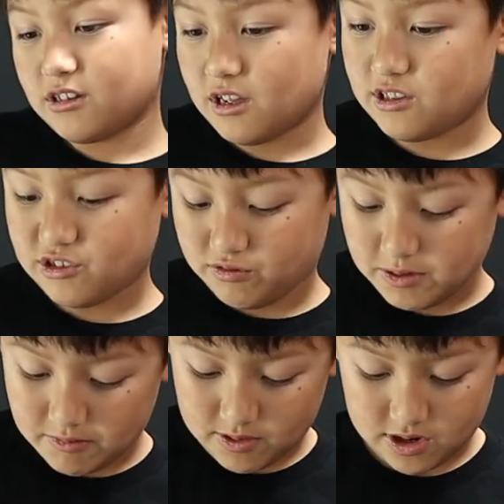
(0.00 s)
I just
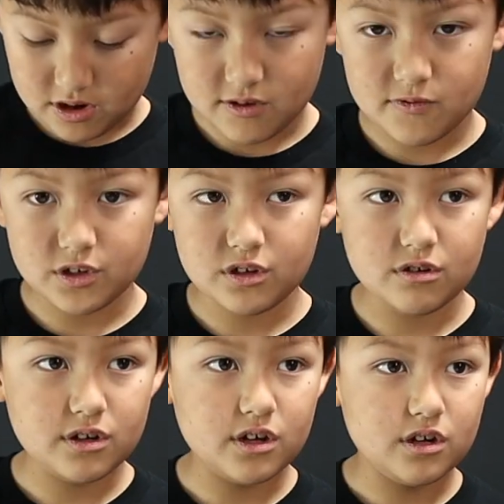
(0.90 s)
read one card for you,
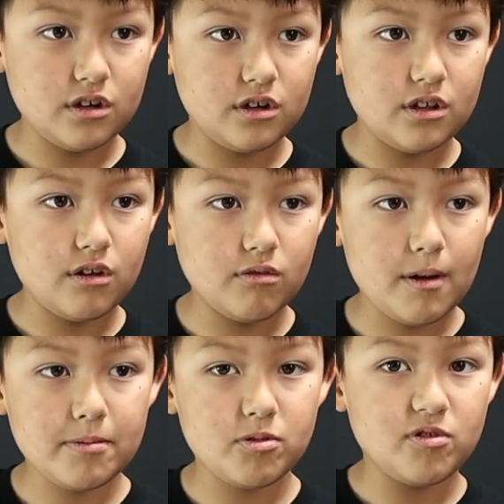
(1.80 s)
and that will
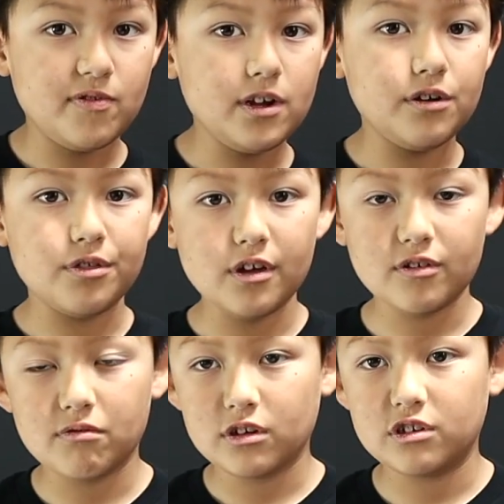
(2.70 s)
wrap up this video. Thanks
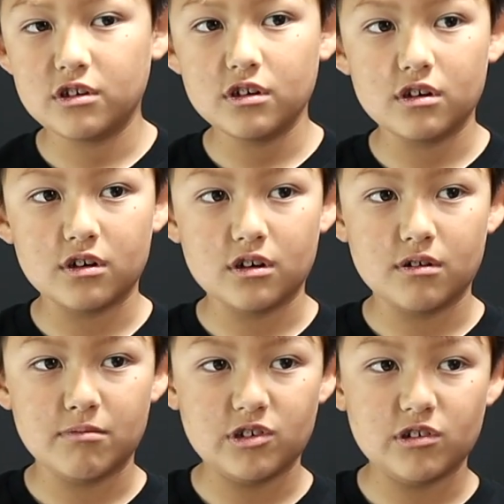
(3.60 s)
for watching.
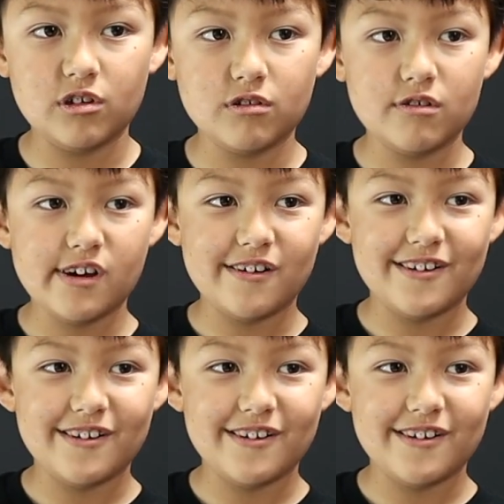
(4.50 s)
Mr. Toto out.